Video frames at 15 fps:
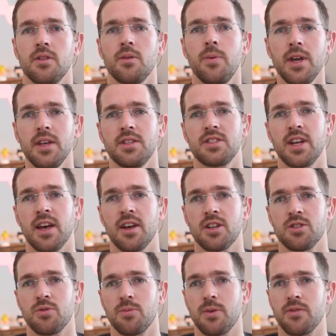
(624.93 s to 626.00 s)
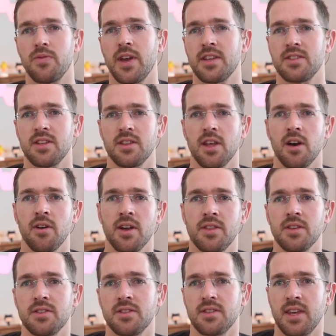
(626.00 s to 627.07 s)
The biggest challenge we've been facing, though,
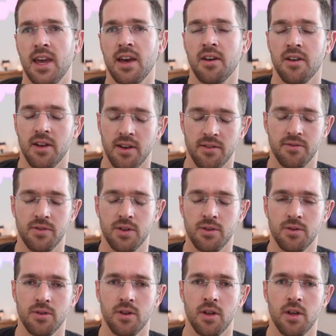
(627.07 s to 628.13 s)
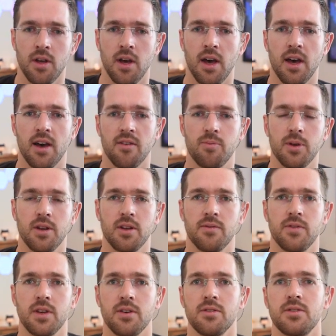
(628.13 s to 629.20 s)
at this scale of
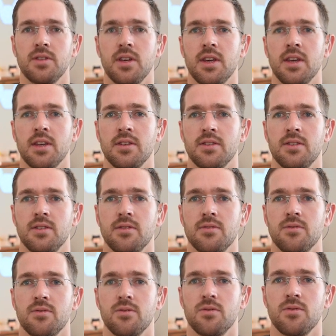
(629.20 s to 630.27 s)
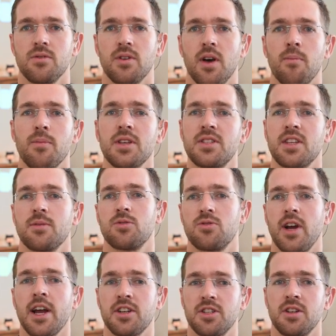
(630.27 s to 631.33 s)
building views is a missing
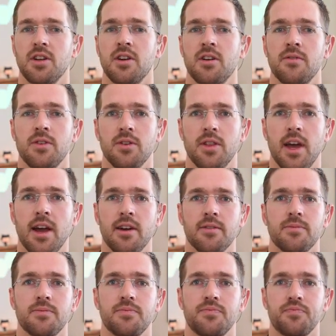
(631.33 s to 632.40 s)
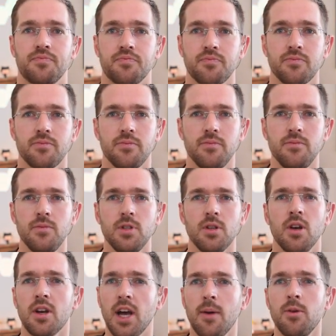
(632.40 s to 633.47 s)
abstraction in our view layer.
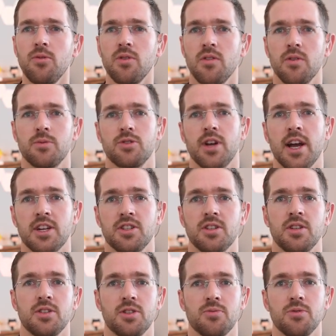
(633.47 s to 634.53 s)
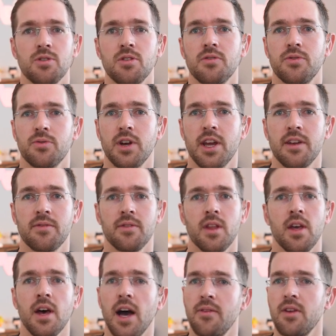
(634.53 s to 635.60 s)
A common rule of abstraction is the rule of three.
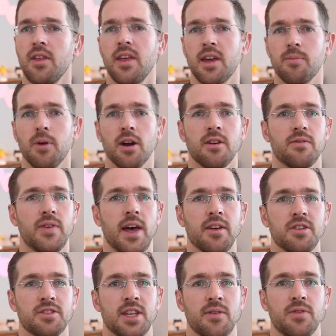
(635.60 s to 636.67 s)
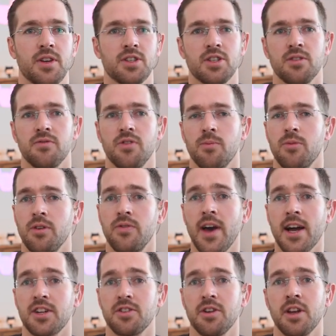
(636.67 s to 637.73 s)
I really like Martin Fowler's definition from
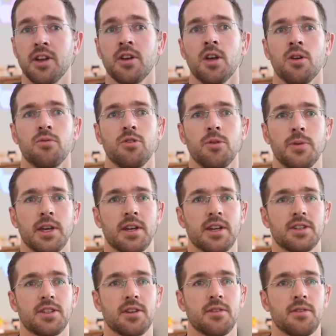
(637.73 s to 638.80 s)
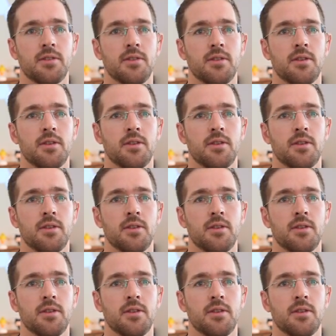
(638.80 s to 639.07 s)
Refactoring, Ruby edition.